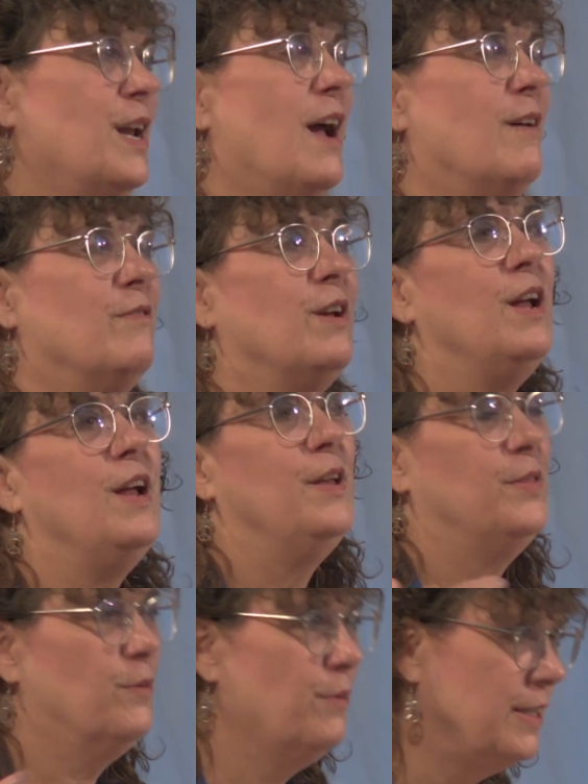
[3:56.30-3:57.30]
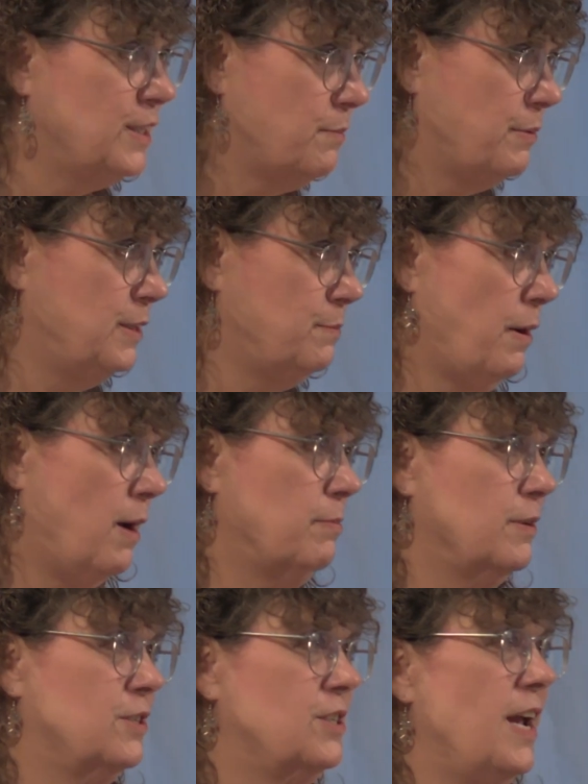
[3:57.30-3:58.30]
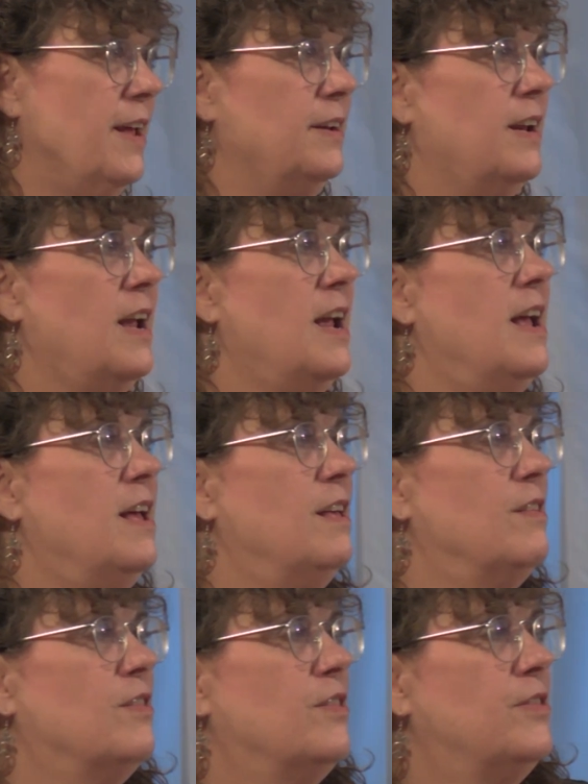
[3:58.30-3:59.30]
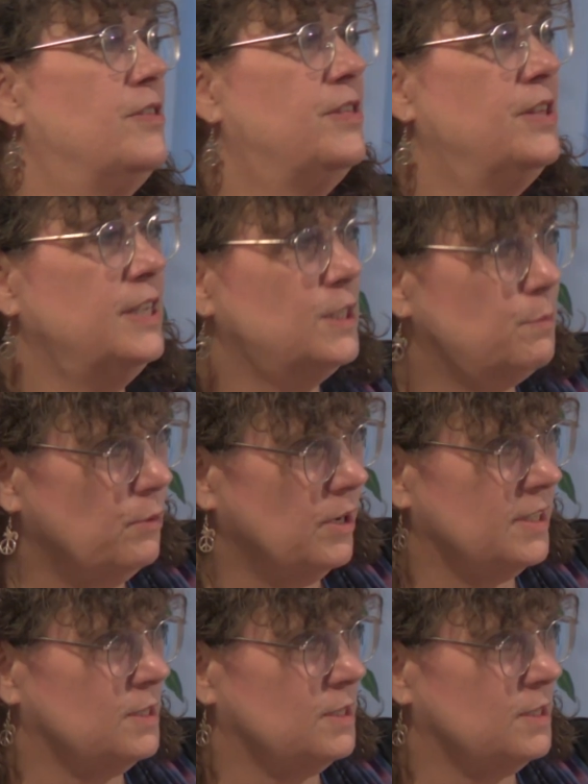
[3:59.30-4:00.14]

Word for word: and have the recipes published. And this book